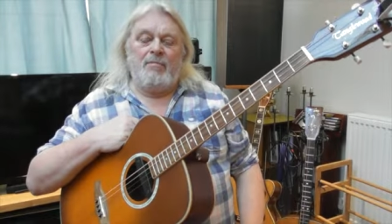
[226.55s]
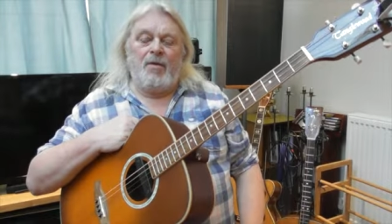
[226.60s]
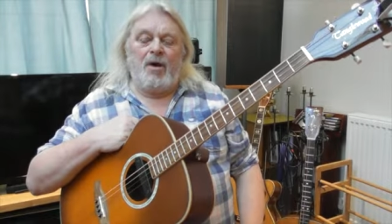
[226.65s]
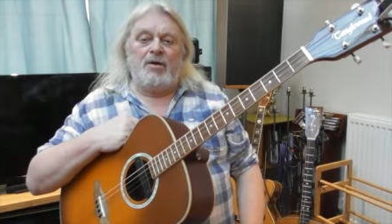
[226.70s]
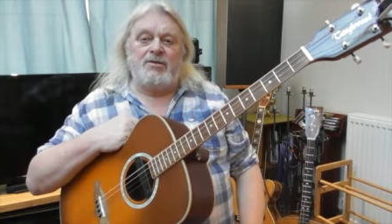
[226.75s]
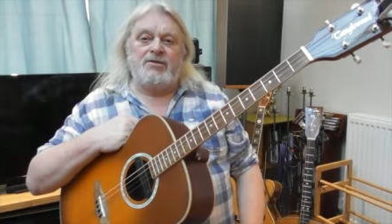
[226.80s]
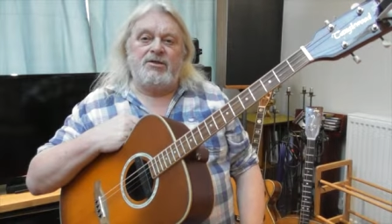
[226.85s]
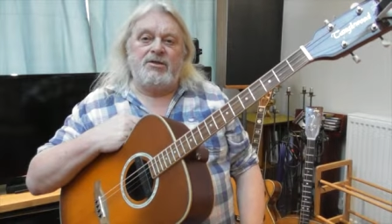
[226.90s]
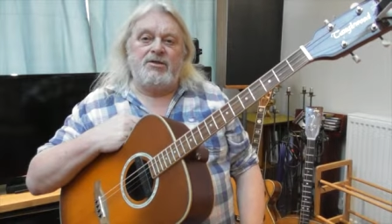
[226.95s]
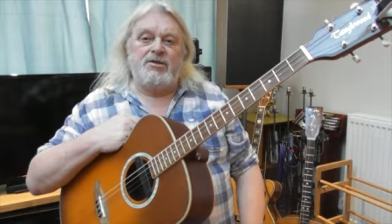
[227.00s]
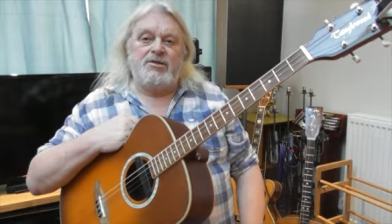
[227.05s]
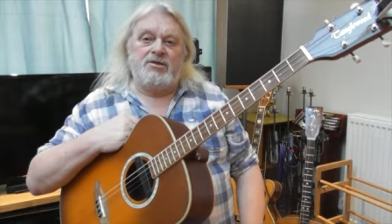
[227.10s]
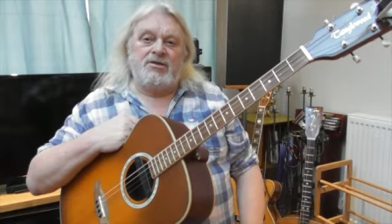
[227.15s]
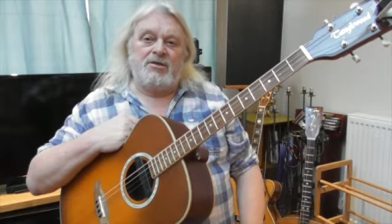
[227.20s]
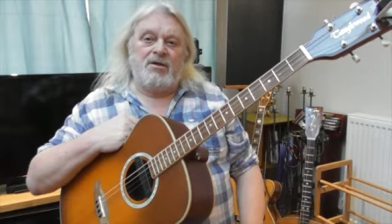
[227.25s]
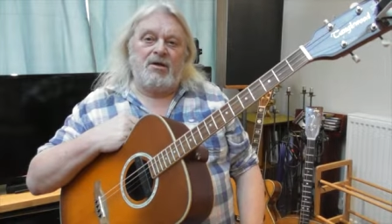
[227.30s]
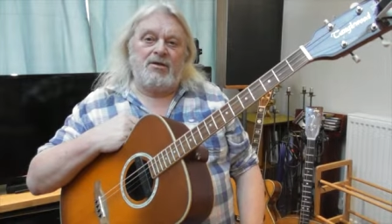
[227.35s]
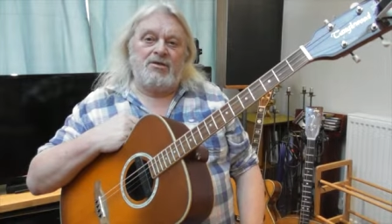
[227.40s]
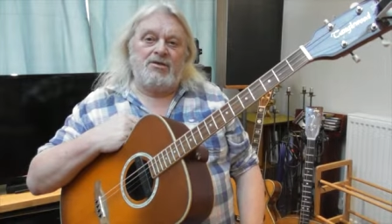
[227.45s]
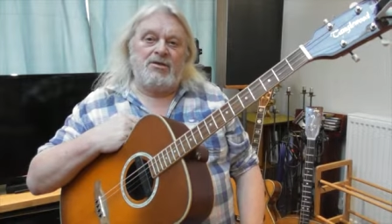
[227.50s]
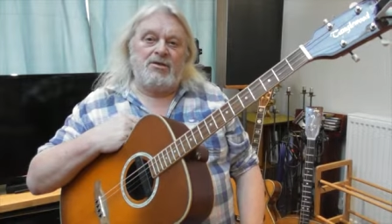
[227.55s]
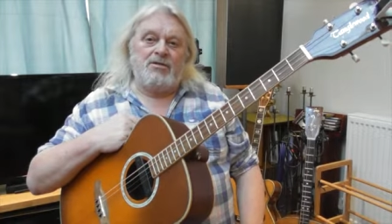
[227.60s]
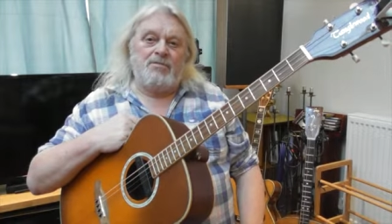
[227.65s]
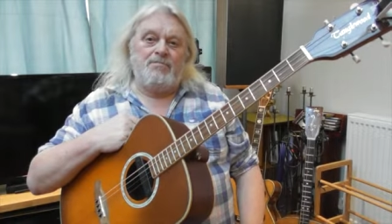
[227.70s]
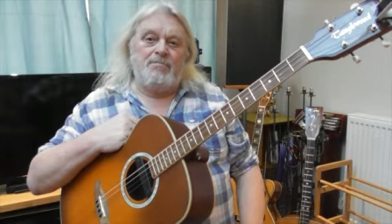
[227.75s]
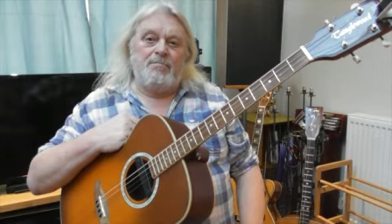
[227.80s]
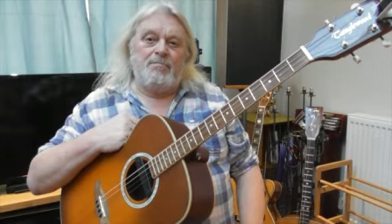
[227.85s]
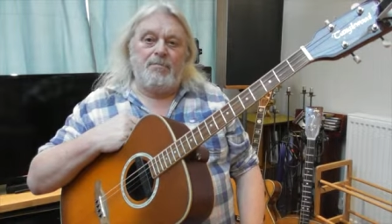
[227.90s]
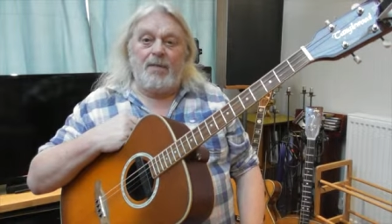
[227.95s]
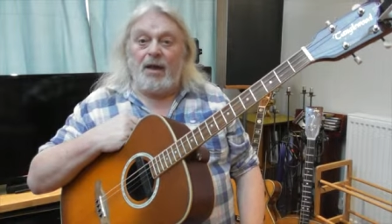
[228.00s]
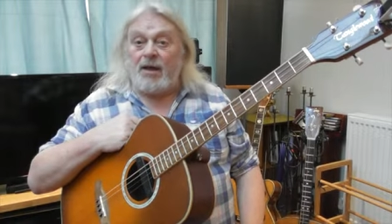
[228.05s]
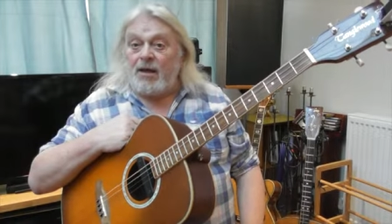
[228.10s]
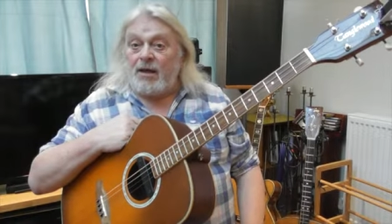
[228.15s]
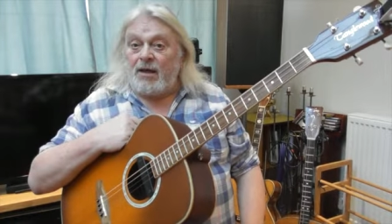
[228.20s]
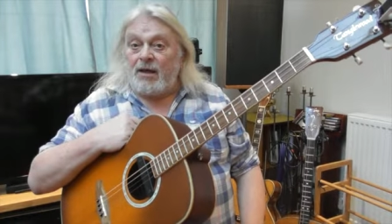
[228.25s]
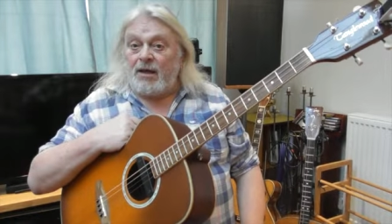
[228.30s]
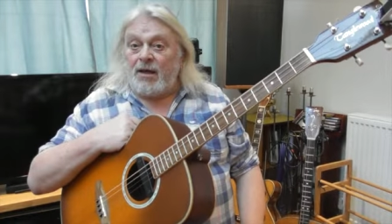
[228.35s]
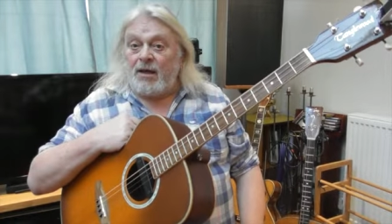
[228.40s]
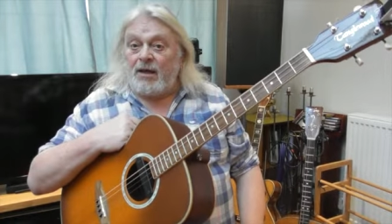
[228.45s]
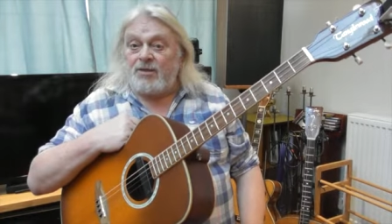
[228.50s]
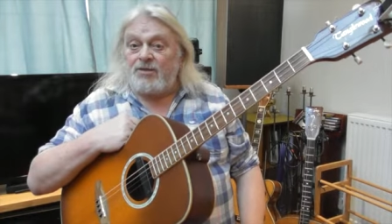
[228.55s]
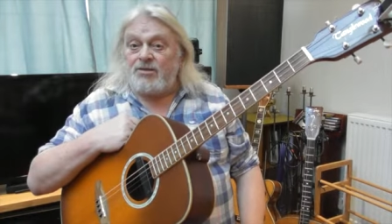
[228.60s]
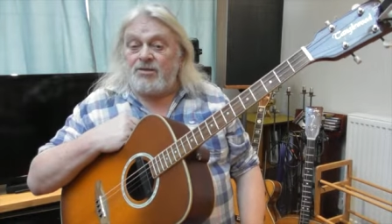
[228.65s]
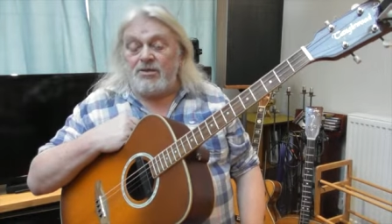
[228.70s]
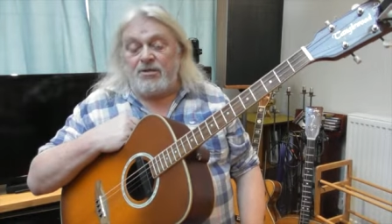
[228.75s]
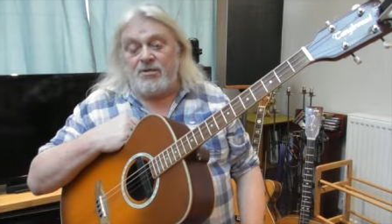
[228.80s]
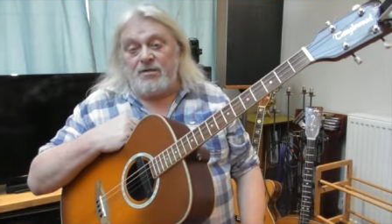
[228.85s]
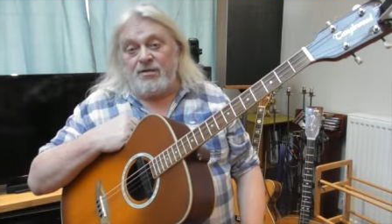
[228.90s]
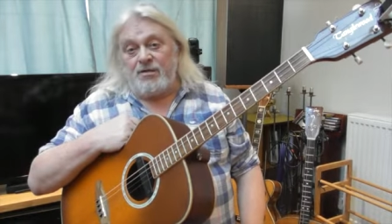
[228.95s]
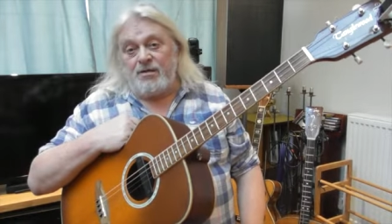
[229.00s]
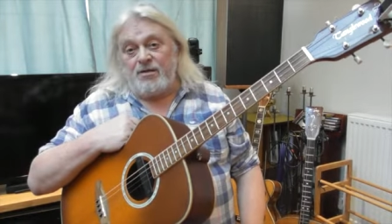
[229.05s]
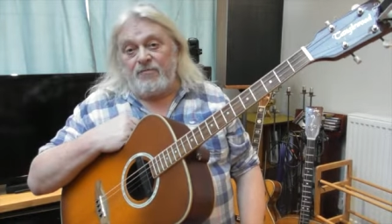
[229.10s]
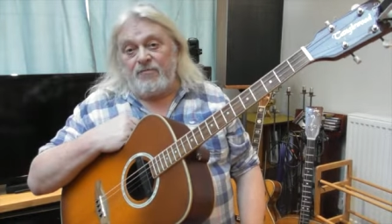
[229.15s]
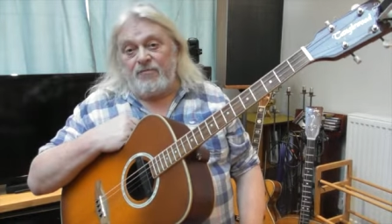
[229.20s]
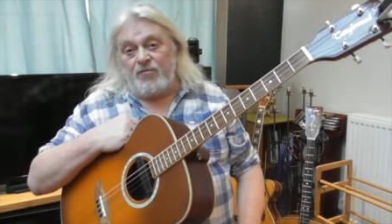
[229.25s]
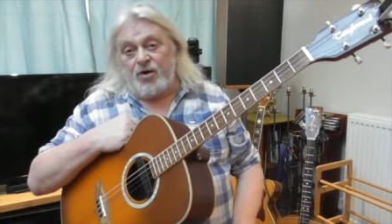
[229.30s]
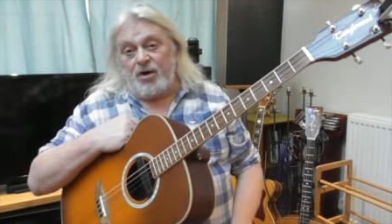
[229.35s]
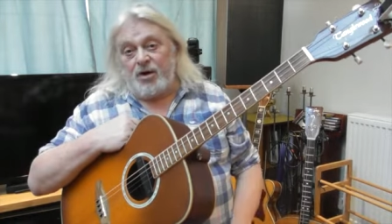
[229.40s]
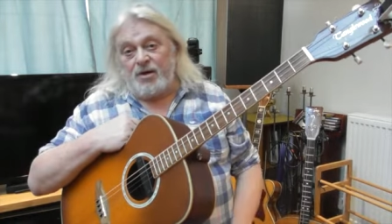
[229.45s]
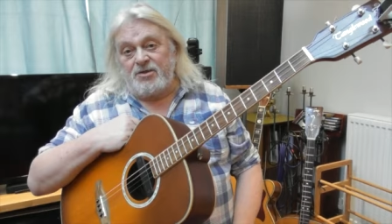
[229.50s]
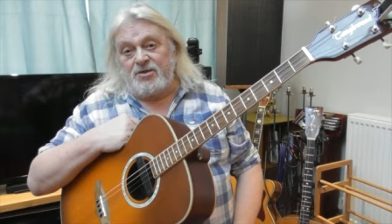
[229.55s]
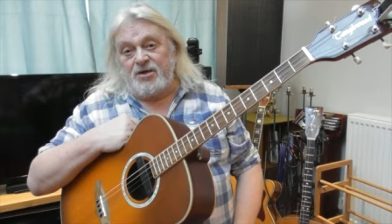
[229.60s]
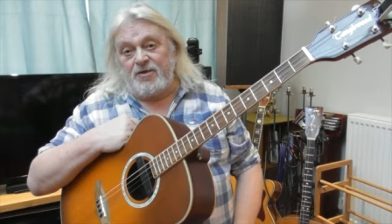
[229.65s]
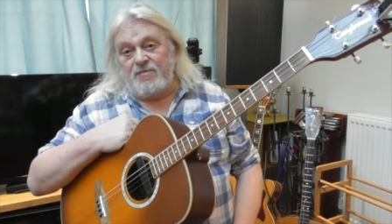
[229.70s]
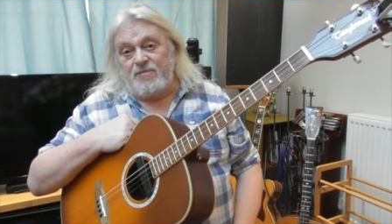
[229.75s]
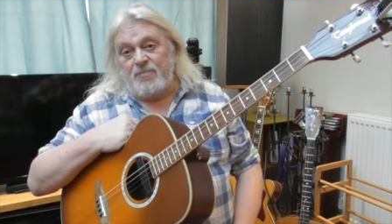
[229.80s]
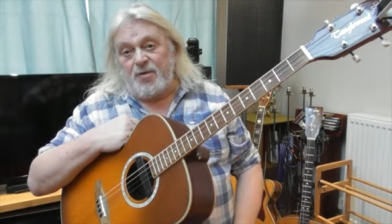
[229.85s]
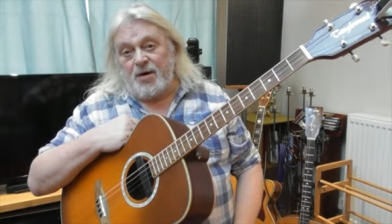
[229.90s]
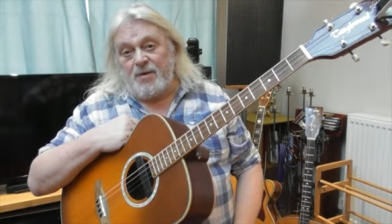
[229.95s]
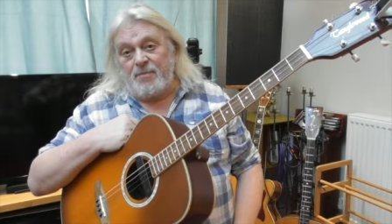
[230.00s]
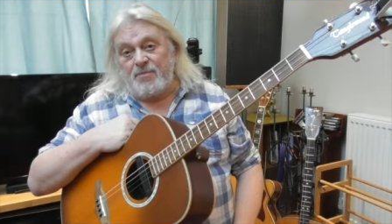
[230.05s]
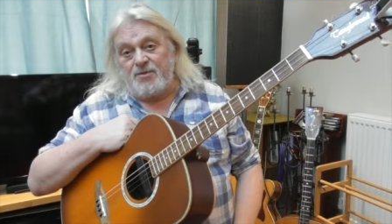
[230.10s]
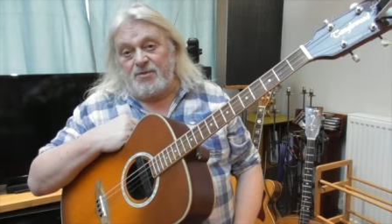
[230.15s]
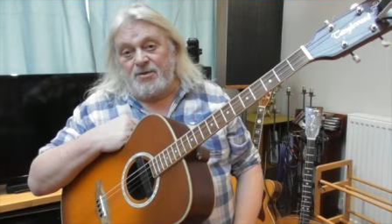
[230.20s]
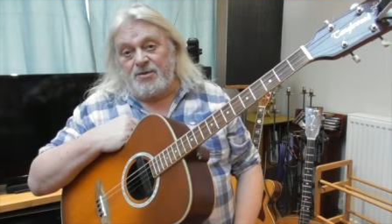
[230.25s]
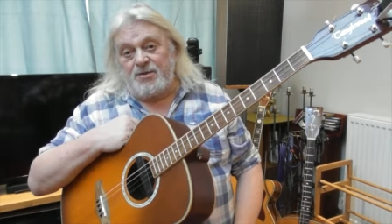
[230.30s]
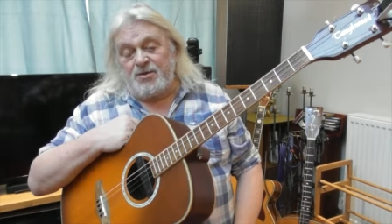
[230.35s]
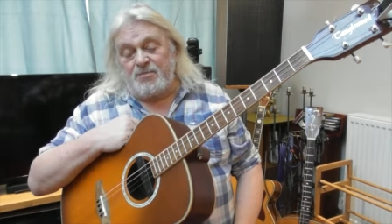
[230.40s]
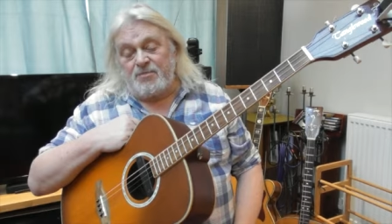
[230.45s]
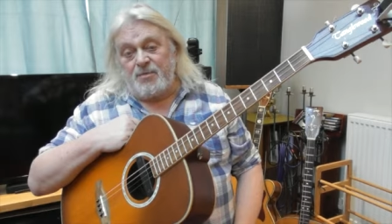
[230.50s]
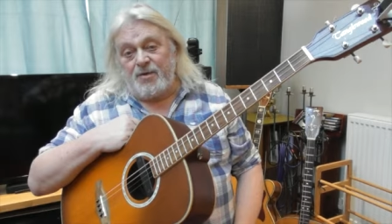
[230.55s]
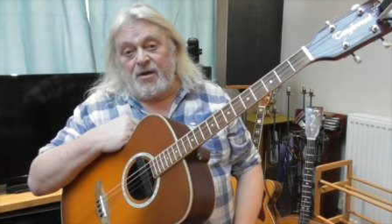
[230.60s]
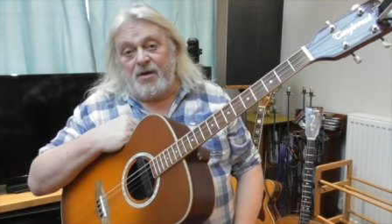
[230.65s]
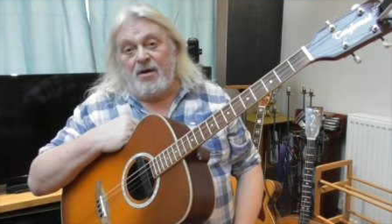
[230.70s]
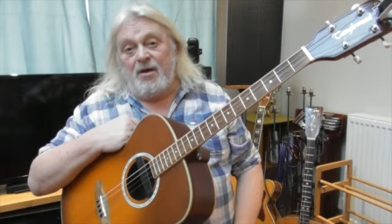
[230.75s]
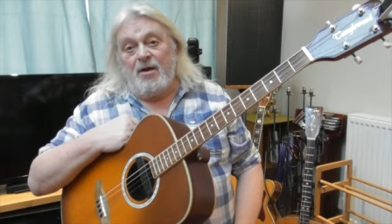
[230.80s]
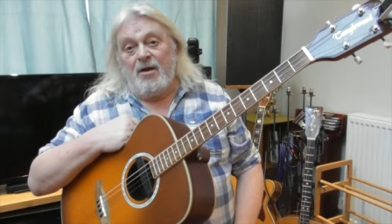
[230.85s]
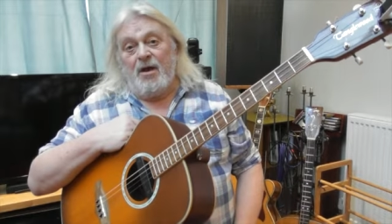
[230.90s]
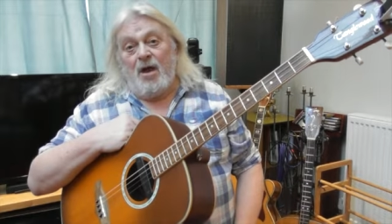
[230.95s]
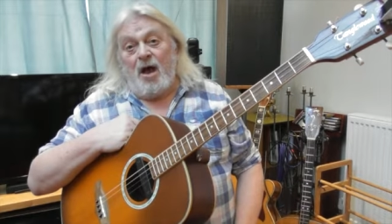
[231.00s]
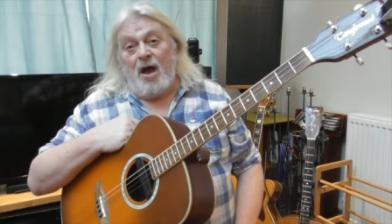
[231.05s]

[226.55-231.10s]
Martin started making it at a variety of purposes, but